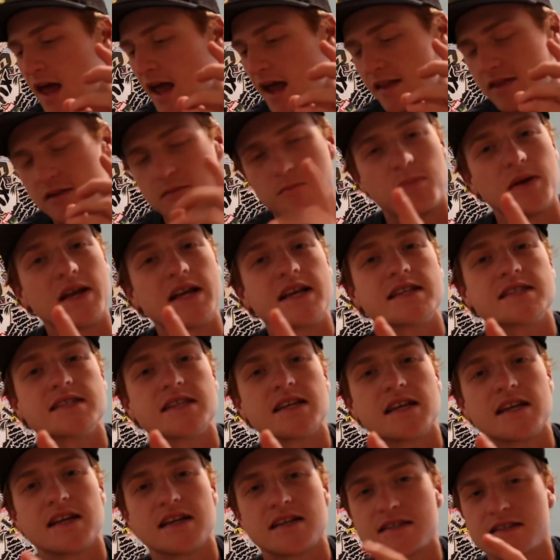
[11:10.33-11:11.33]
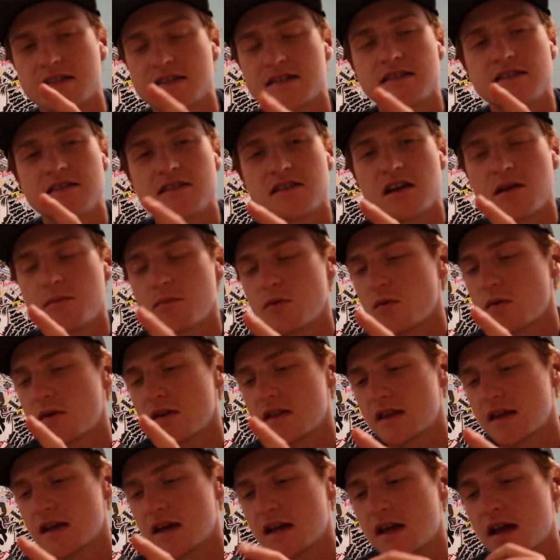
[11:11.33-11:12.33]
And the biggest thing is, this is the
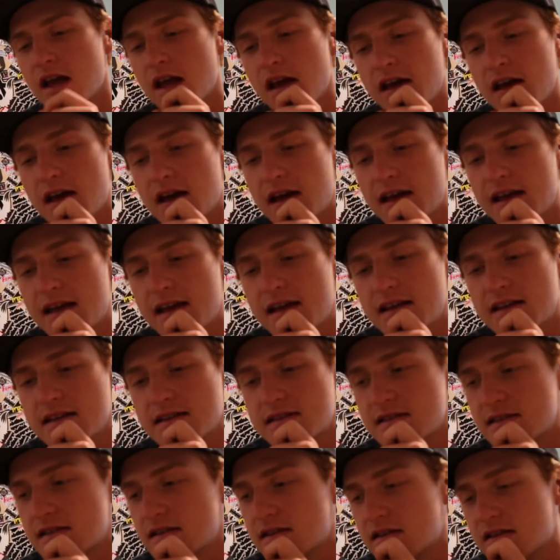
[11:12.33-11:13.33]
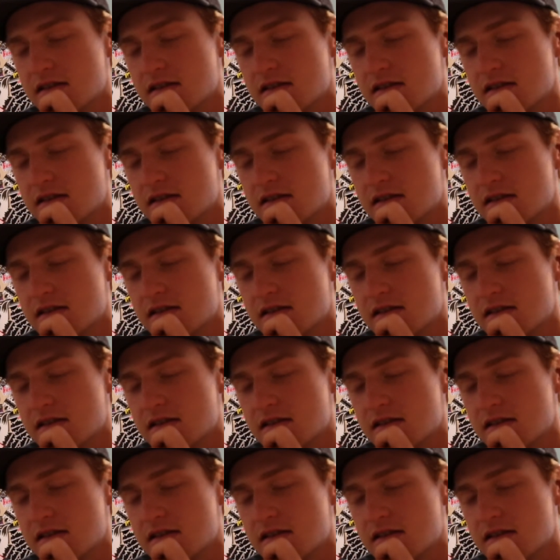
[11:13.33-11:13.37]
#1 thing, is